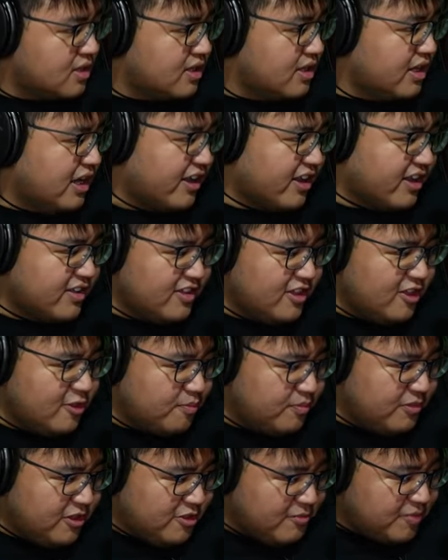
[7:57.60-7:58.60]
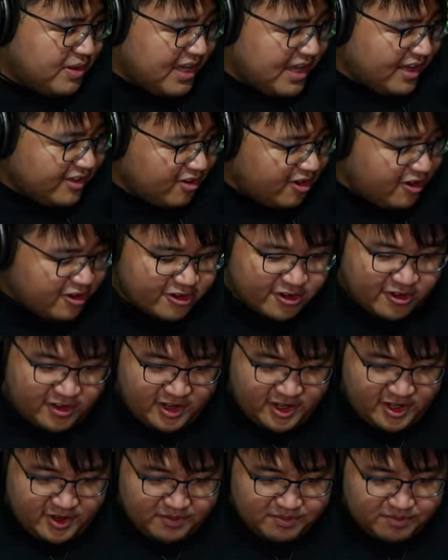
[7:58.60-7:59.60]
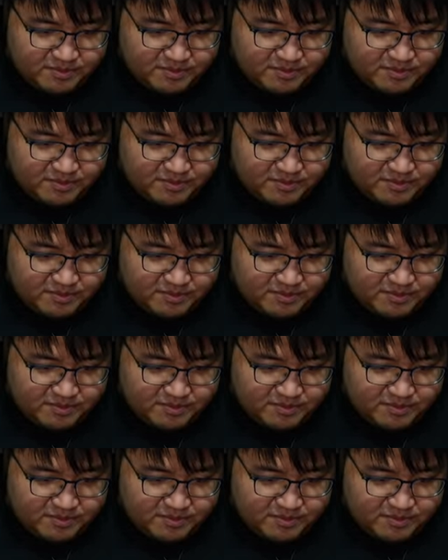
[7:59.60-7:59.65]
Okay, these these packs aren't great.